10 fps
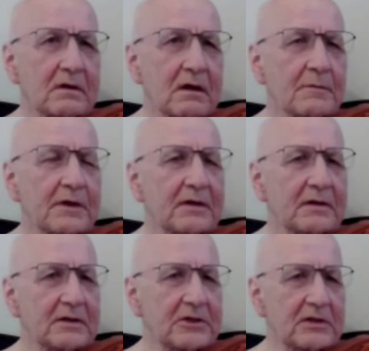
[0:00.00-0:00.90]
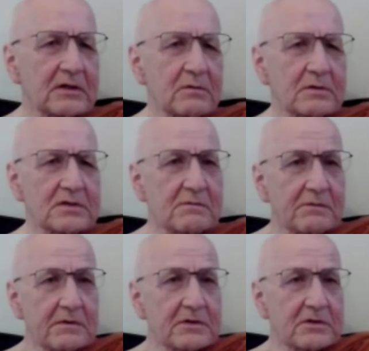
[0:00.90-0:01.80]
karmic conditioning was
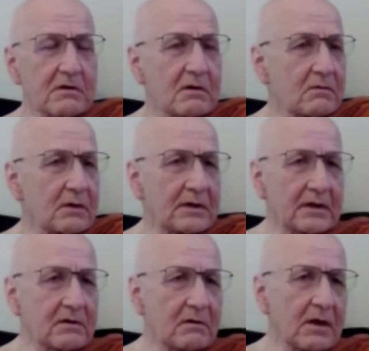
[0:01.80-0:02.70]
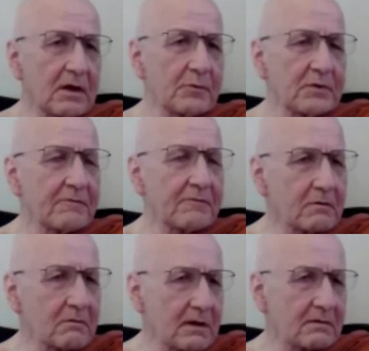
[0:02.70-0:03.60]
very strong, where I get caught up in the
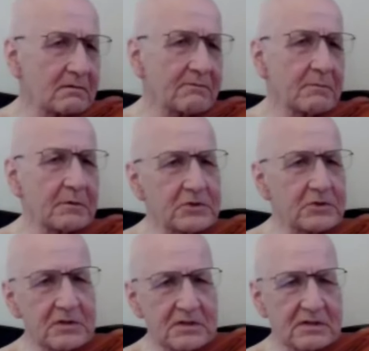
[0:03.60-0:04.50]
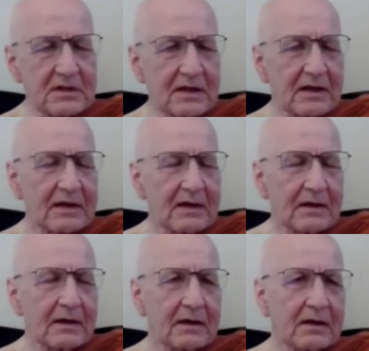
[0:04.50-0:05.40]
foreground of emotions
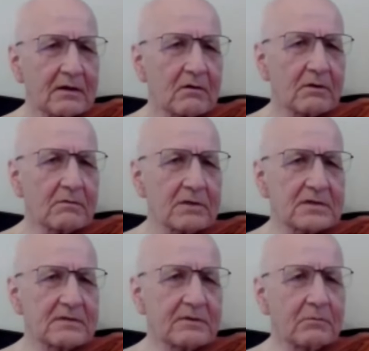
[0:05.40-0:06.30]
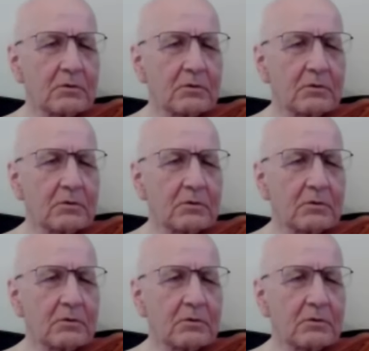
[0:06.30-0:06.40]
and all the rest of it.